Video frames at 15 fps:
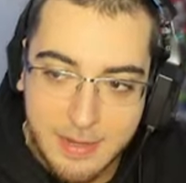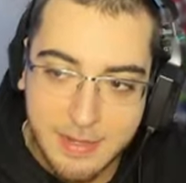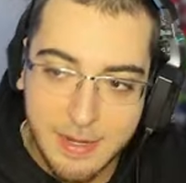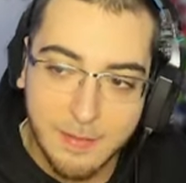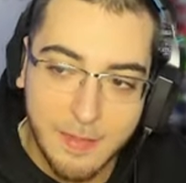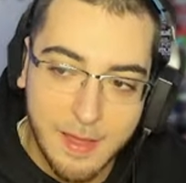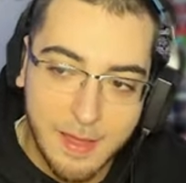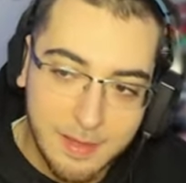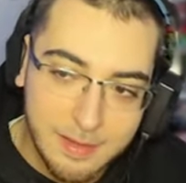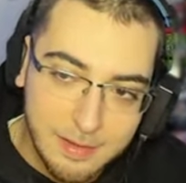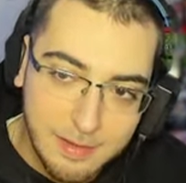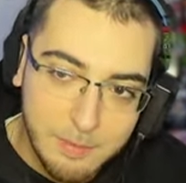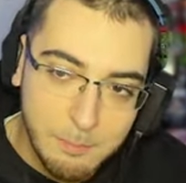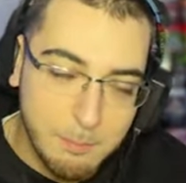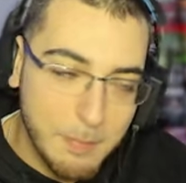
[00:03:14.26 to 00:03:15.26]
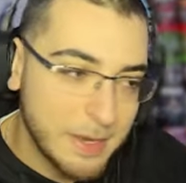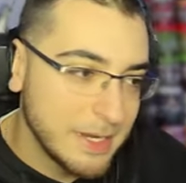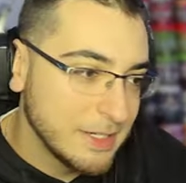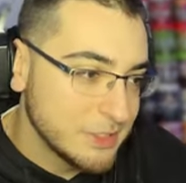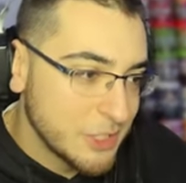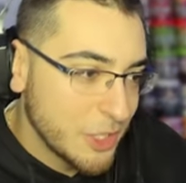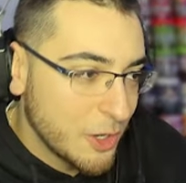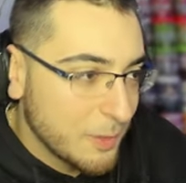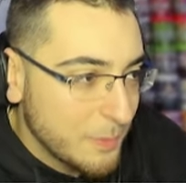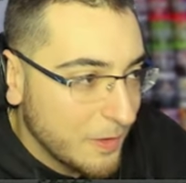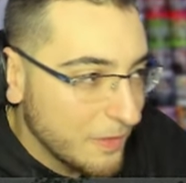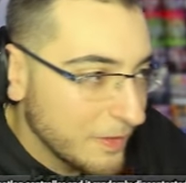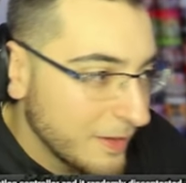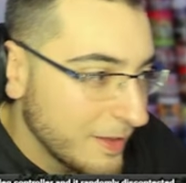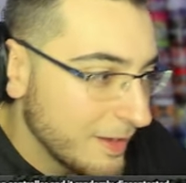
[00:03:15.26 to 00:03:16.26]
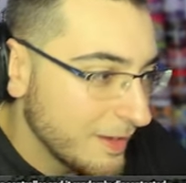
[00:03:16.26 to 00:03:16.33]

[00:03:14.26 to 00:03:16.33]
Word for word: You know, the money charm on the